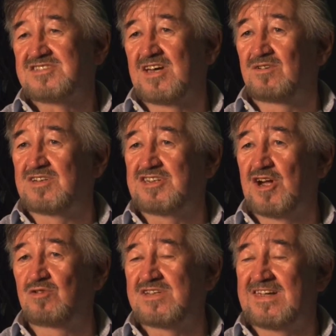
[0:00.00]
so
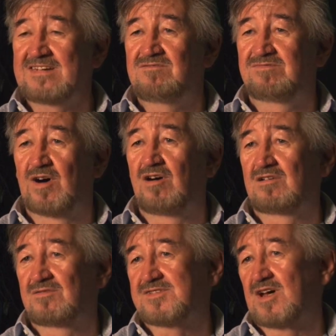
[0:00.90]
Yoda
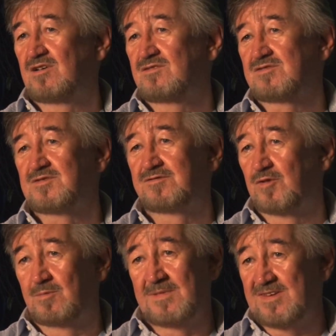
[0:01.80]
evolved over a
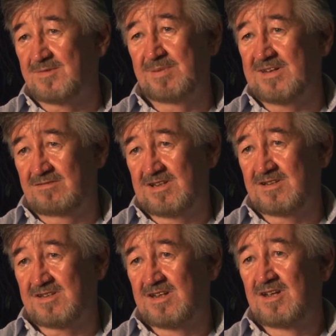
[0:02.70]
four month
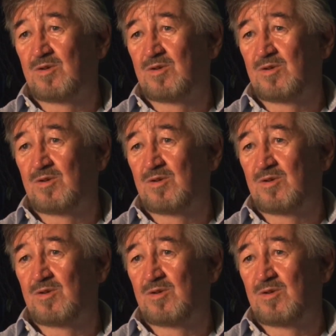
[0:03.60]
period